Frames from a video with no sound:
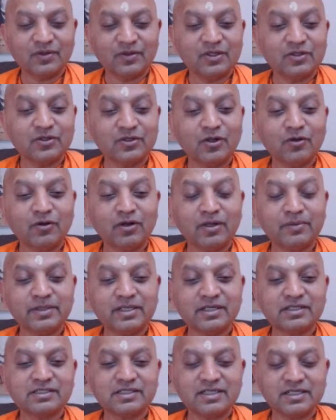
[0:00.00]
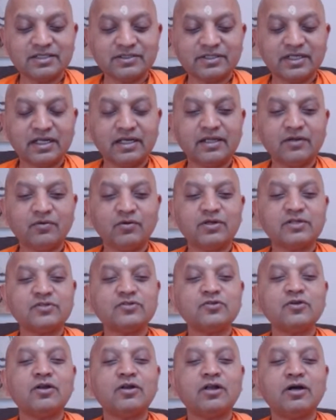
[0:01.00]
So now Ramakrishna is telling, what is
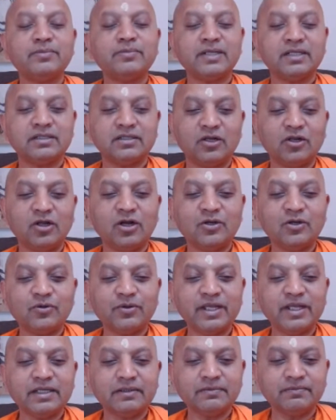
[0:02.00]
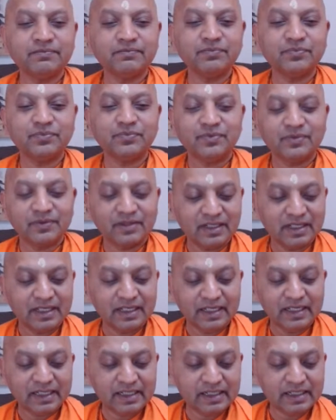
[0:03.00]
your Rama, the Lord, doing?
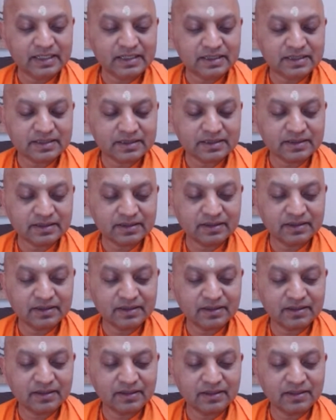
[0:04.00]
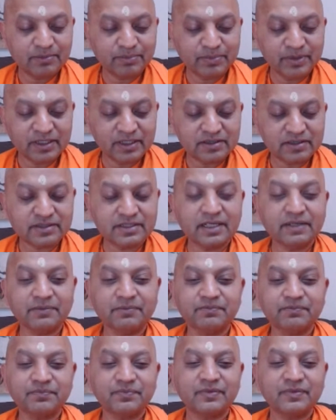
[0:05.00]
He is piercing
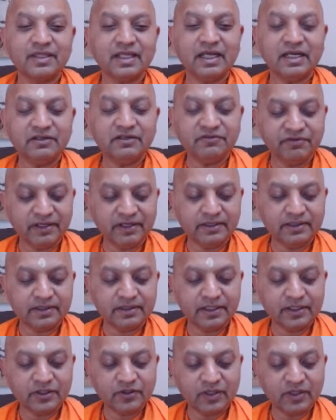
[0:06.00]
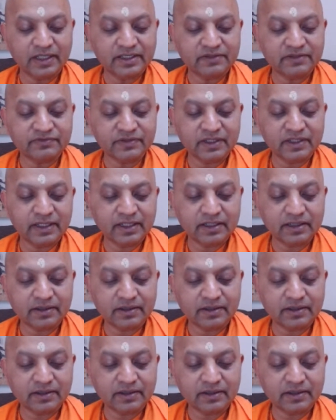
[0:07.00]
the elephant into the eye of the needle.